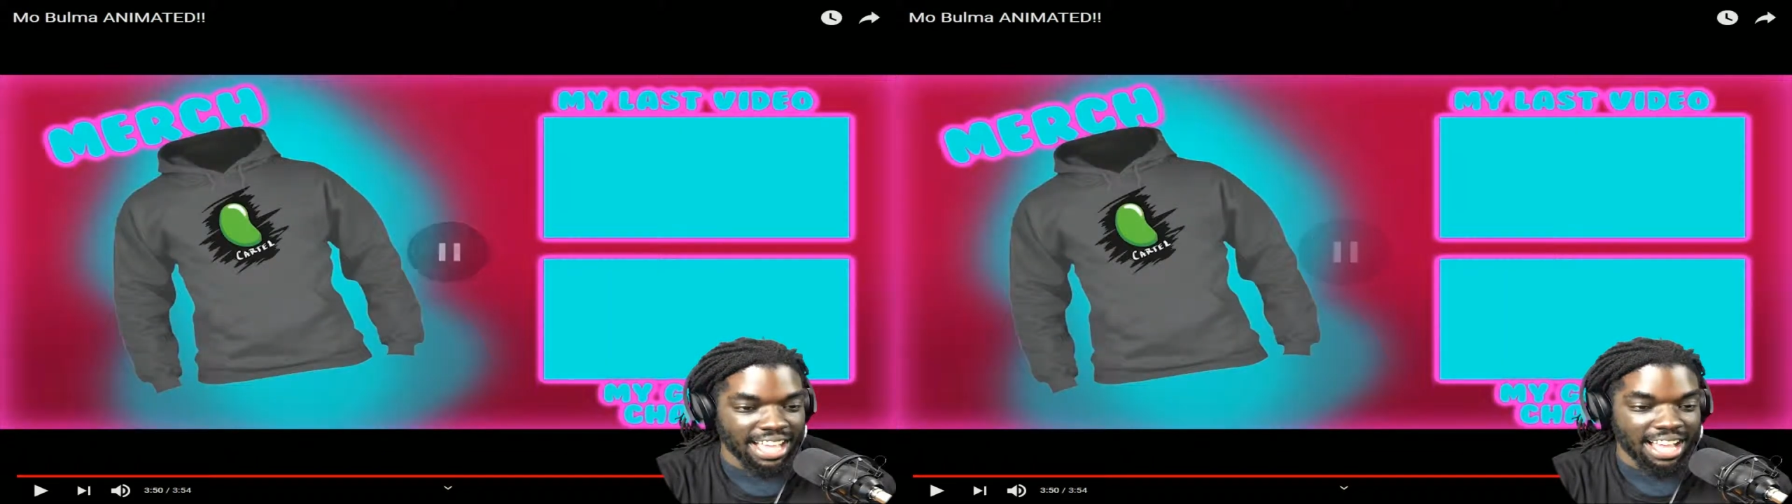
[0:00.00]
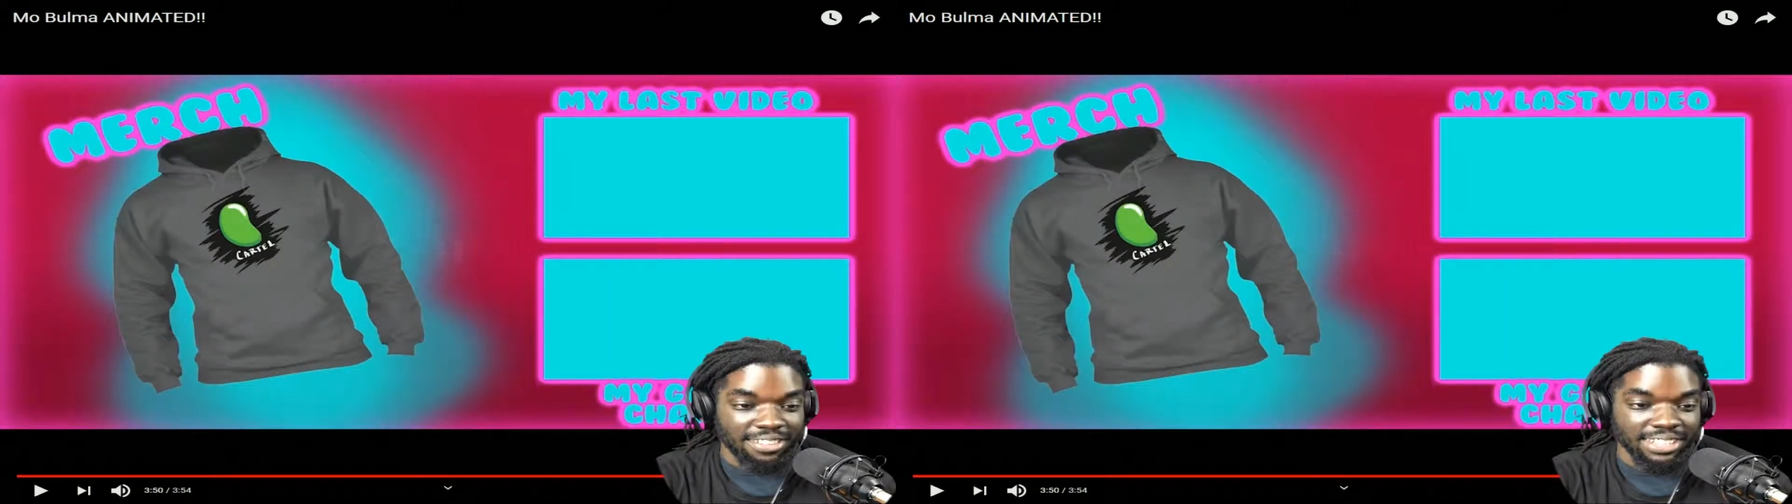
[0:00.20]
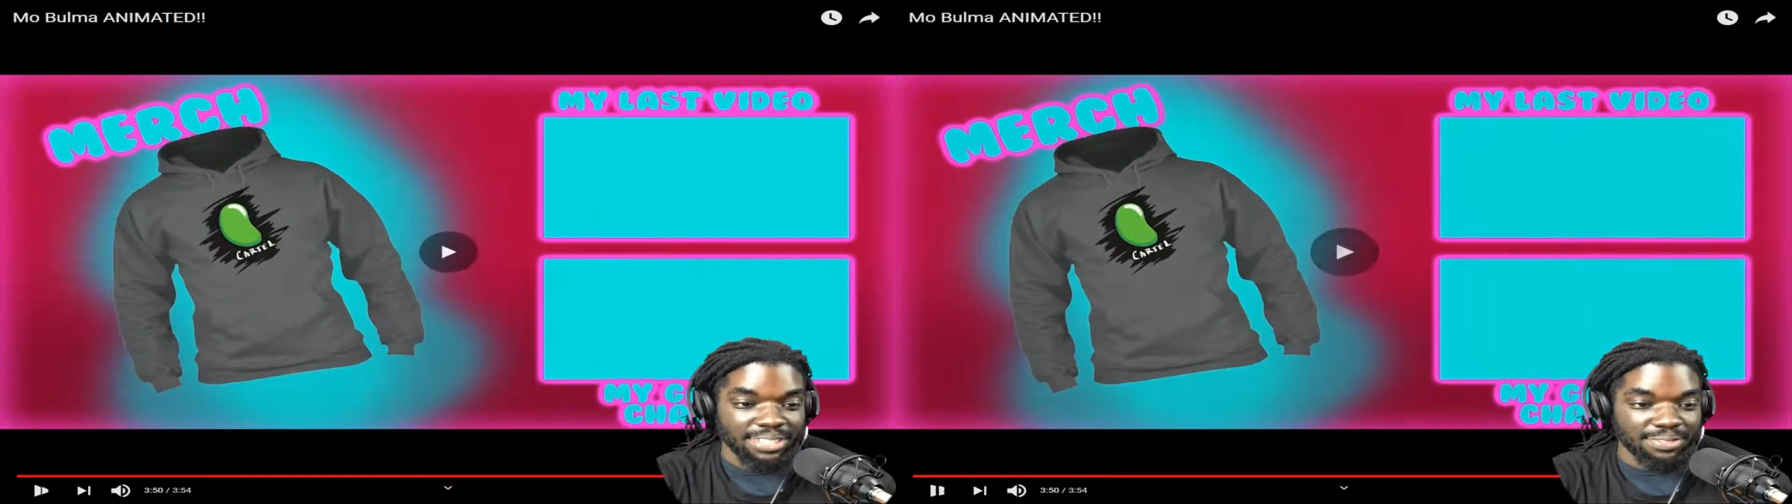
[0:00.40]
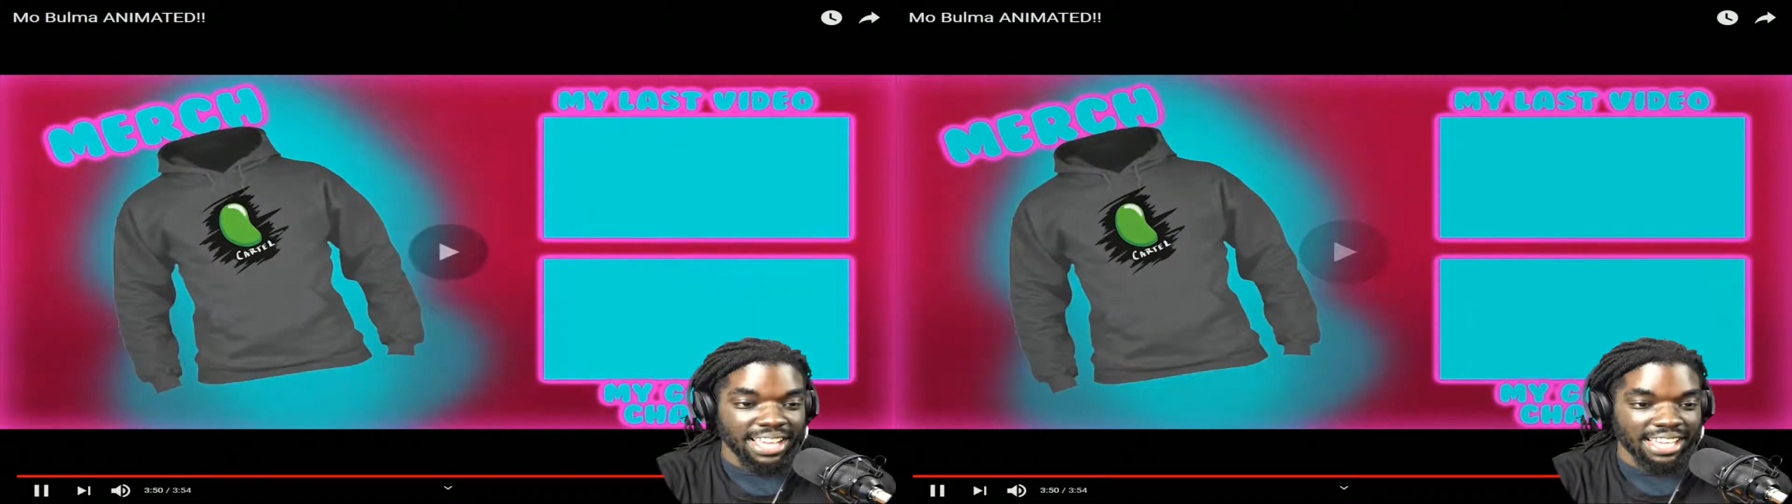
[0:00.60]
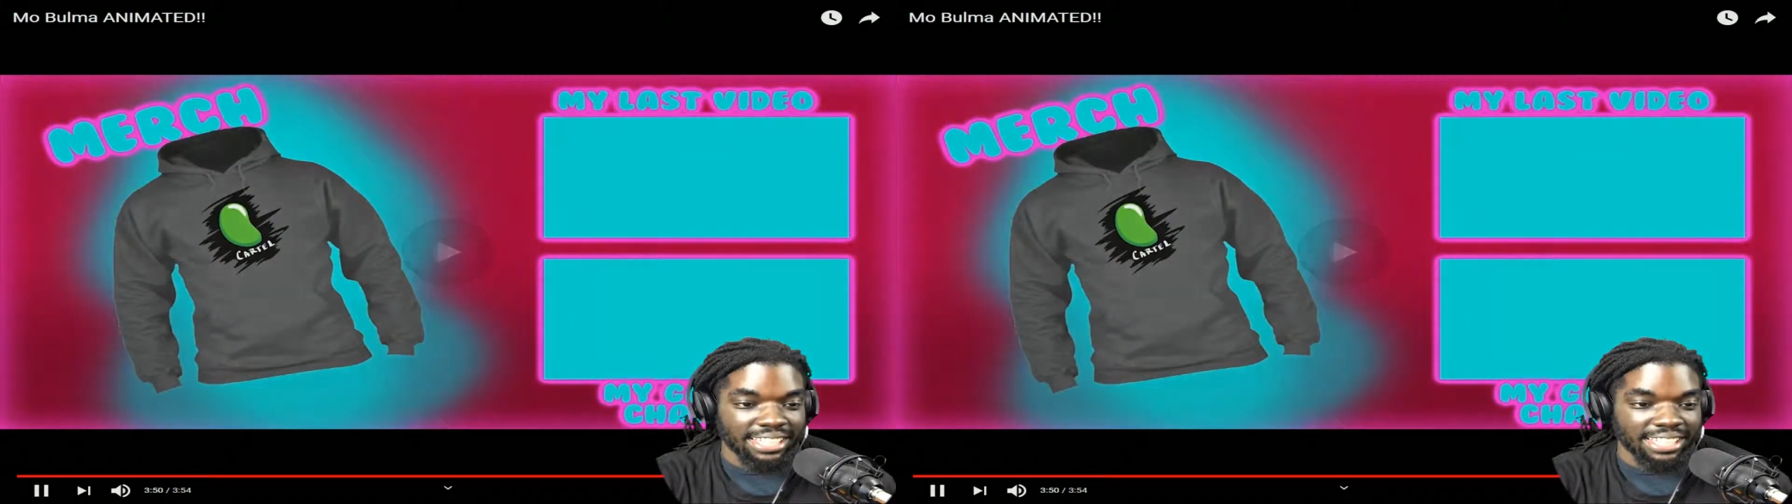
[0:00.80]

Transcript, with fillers: I really might have